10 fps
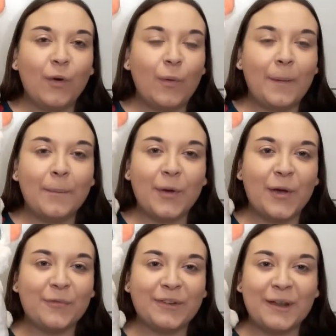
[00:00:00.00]
or one
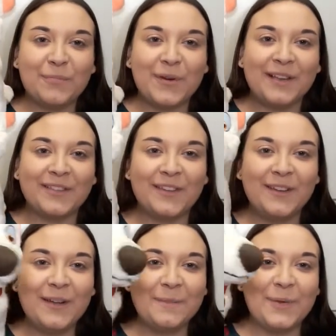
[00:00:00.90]
birthday
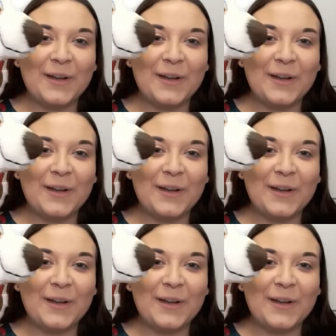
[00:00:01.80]
present.